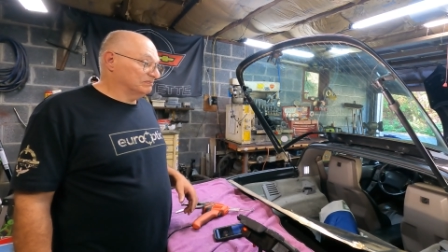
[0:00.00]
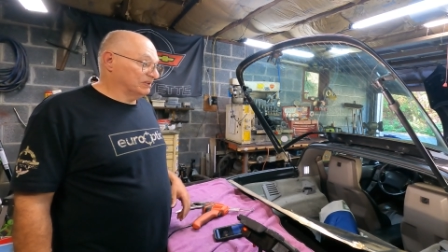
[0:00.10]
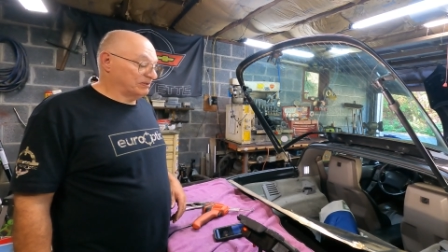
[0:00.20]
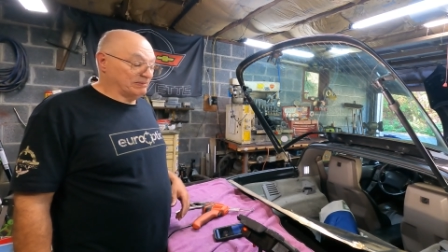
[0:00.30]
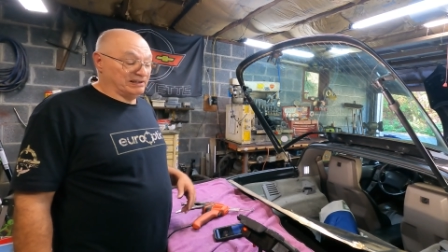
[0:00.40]

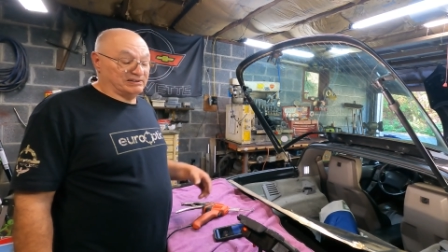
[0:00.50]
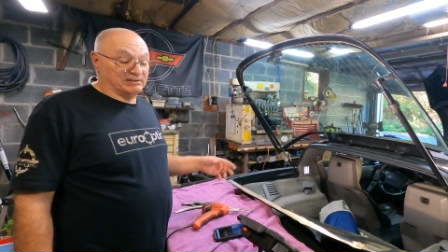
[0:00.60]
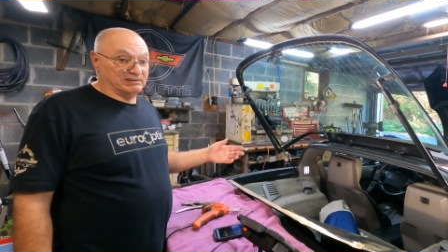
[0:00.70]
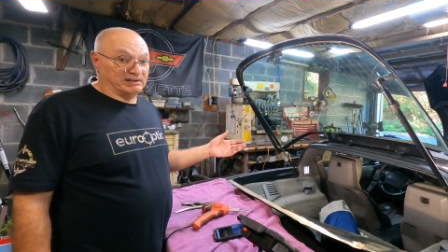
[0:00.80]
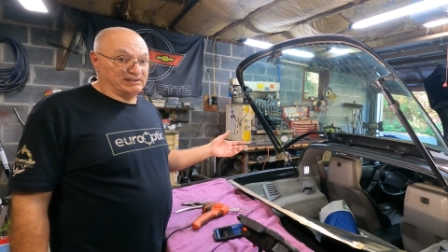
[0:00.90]
which makes
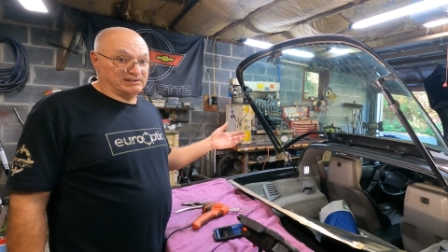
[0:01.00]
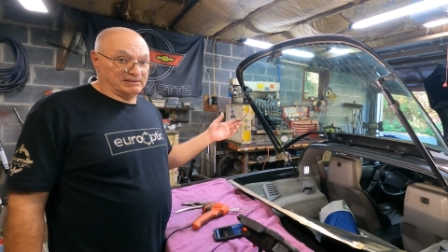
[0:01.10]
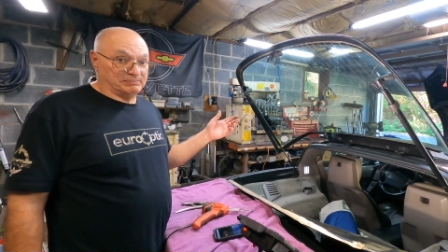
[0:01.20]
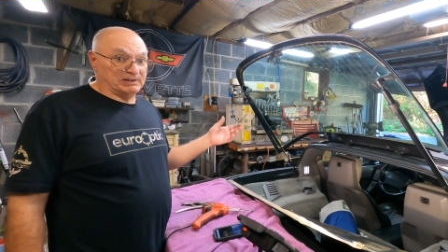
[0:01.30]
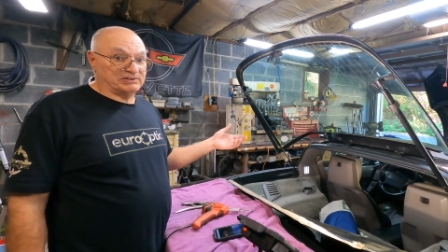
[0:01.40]
it nice,
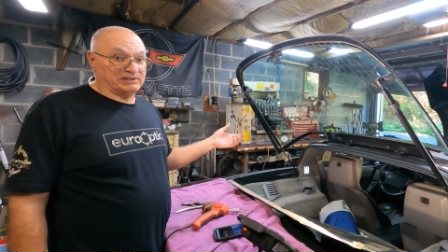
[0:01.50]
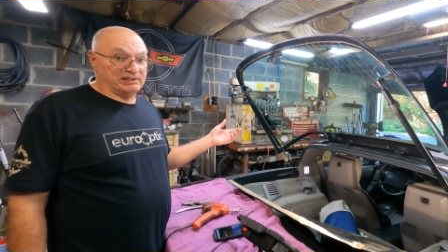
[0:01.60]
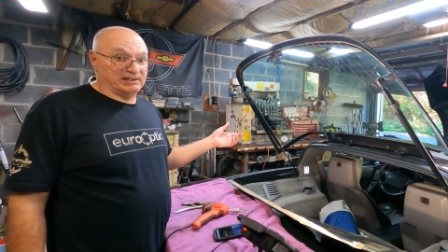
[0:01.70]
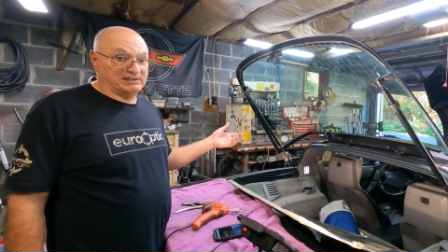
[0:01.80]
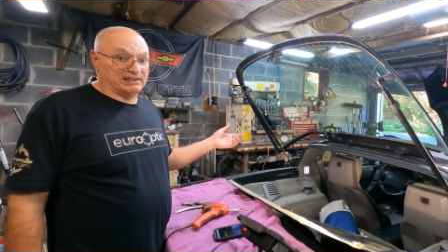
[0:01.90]
especially
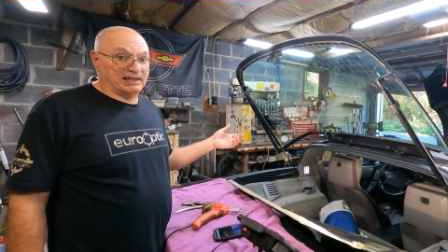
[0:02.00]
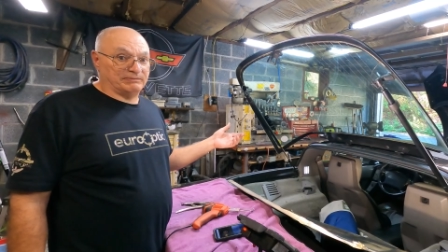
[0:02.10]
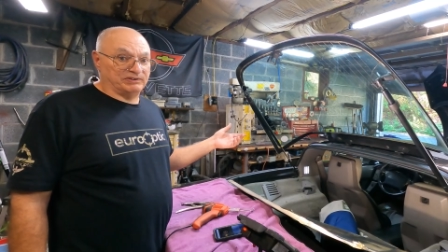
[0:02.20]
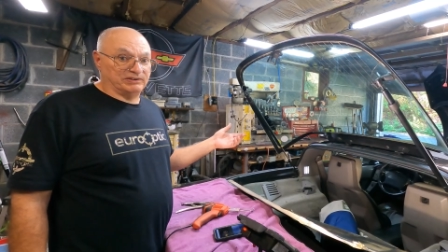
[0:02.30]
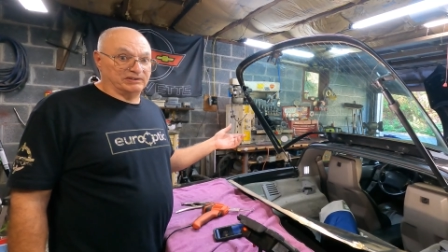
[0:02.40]
nice to
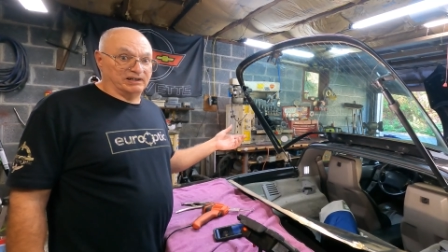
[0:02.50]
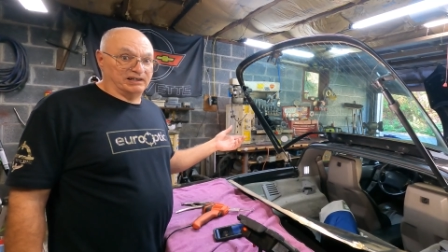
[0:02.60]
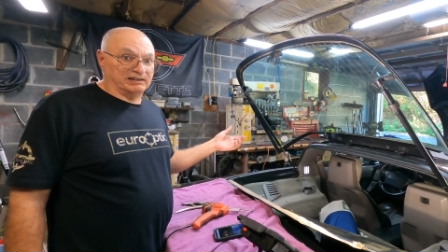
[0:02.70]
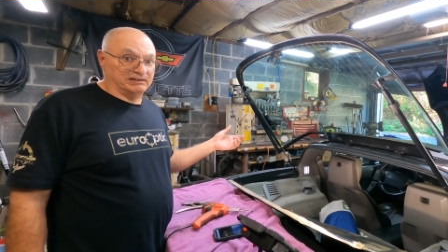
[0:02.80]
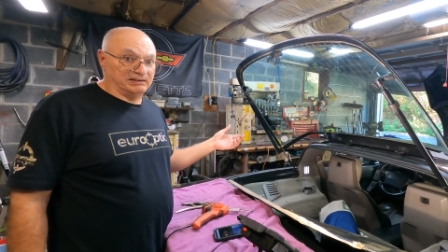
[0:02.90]
have the
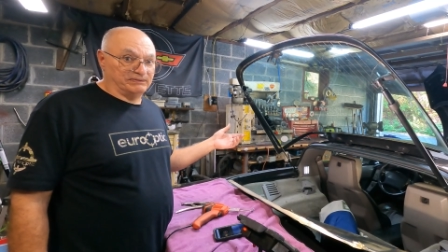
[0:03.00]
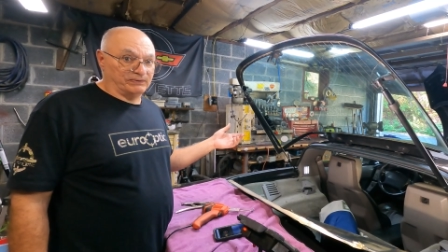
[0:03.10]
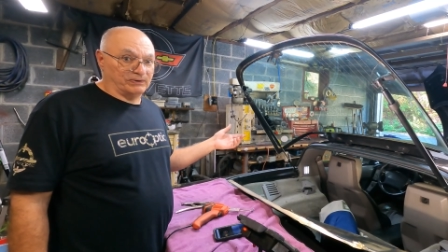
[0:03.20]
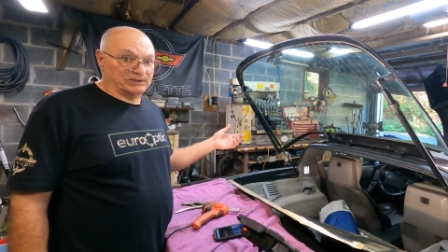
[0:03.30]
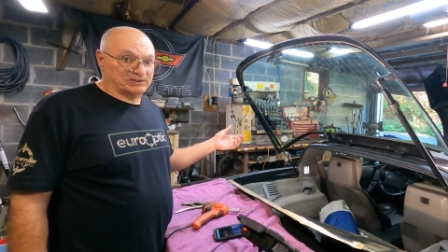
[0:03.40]

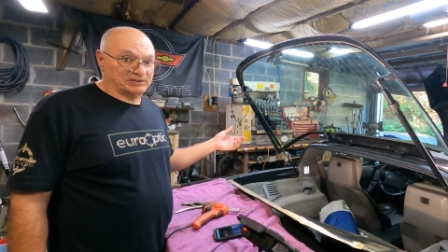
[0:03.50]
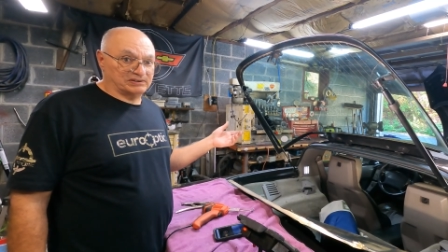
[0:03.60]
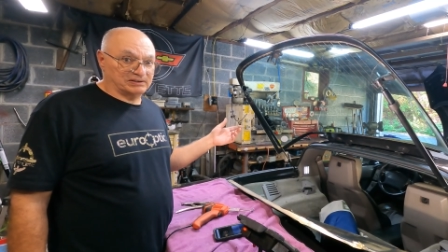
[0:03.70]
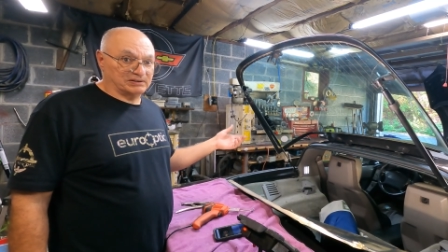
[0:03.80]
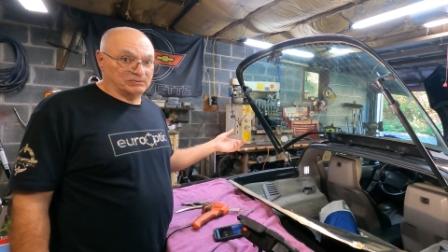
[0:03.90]

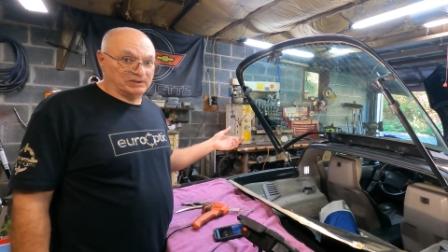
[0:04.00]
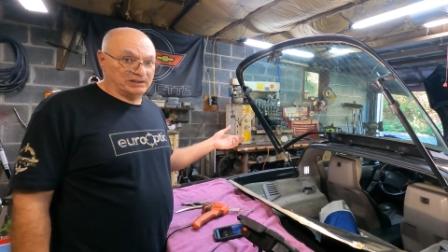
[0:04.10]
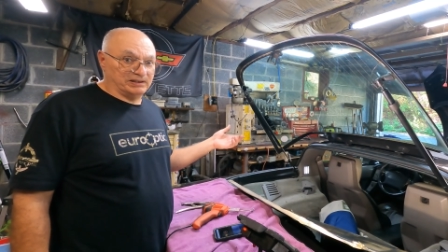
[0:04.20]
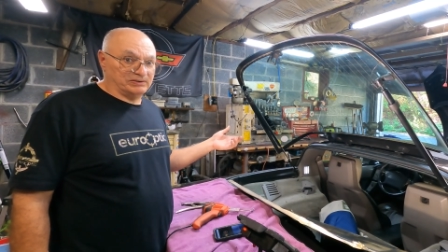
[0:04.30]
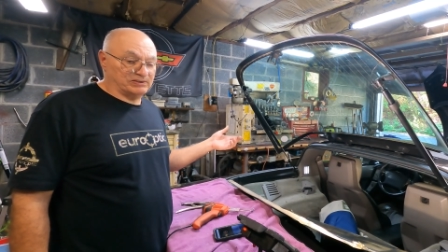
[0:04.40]
defrost
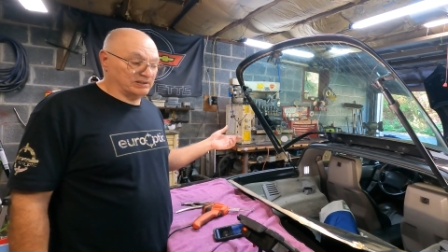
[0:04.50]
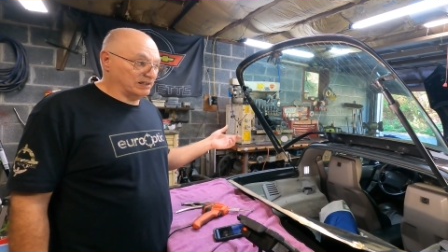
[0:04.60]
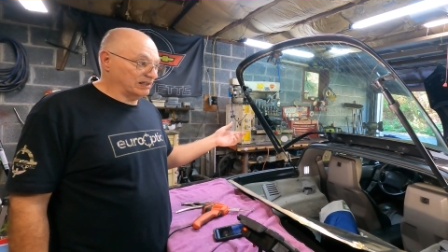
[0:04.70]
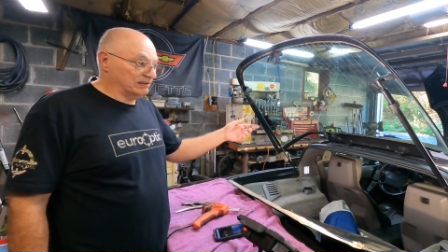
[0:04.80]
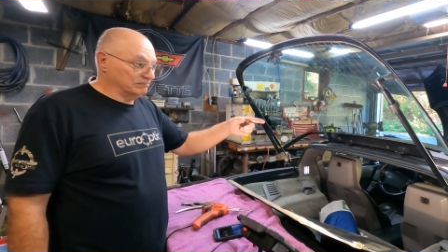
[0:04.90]
windows,
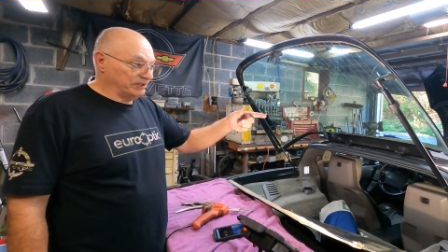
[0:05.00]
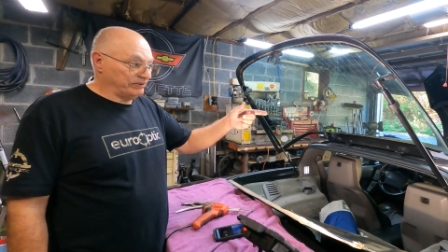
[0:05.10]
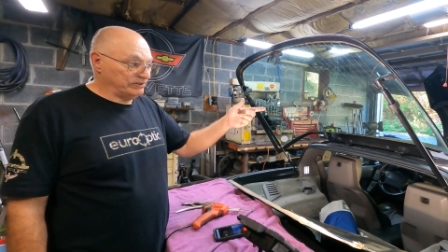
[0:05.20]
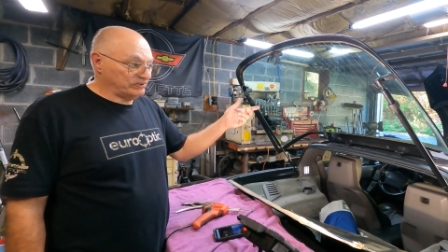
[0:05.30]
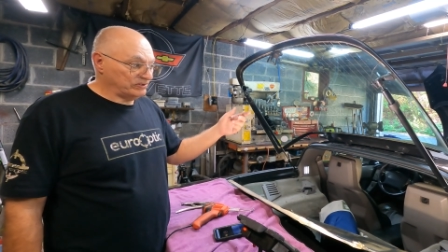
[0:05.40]

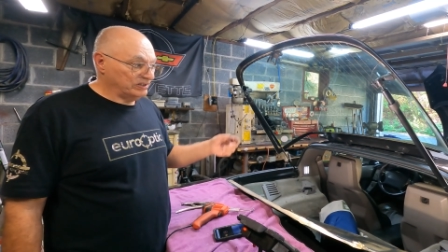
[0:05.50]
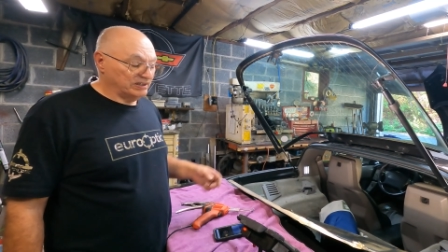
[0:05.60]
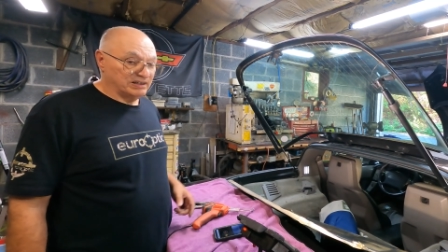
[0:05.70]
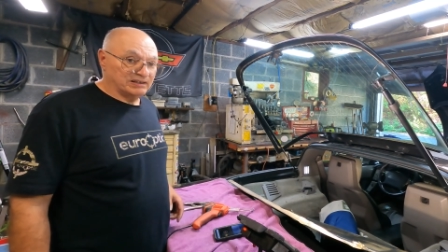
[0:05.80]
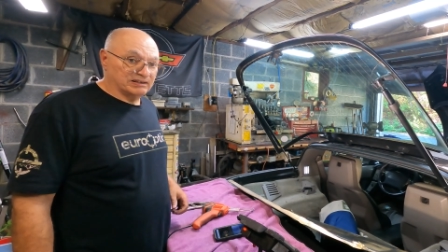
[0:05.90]
mirrors,
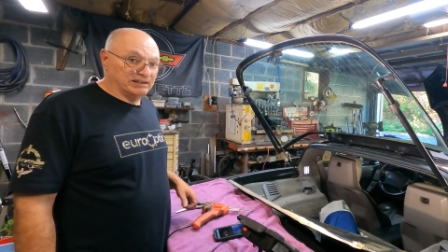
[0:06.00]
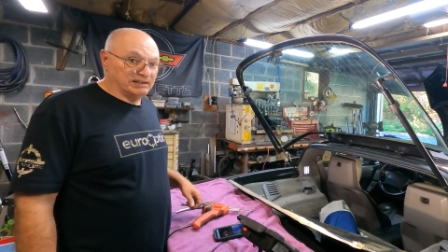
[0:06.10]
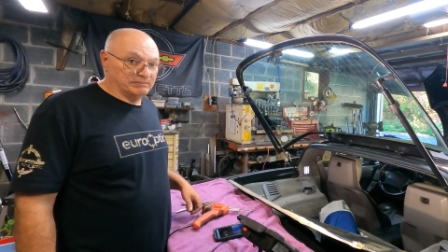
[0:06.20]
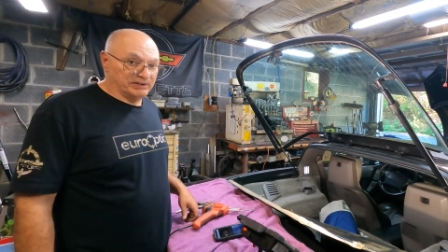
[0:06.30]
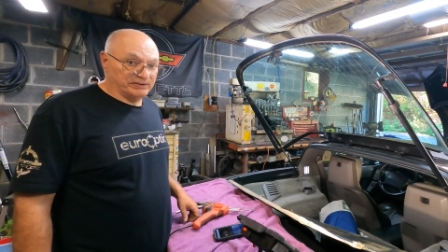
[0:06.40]
the
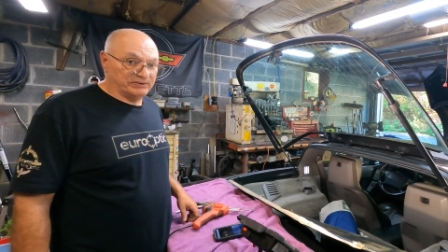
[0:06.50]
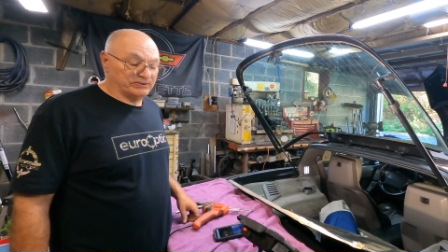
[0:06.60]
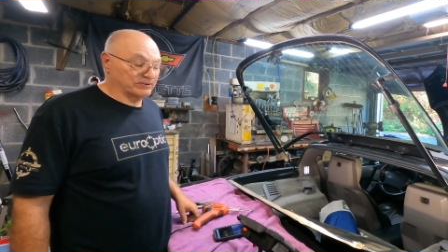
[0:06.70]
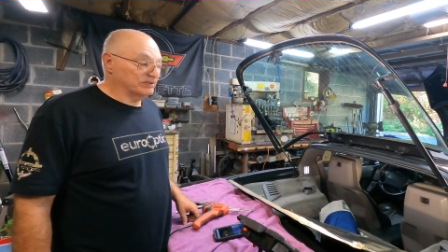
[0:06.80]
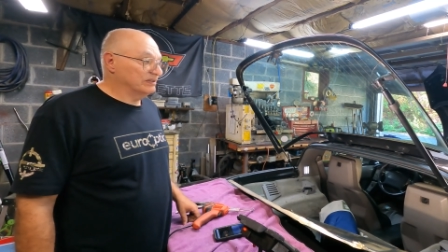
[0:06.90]
heated mirrors.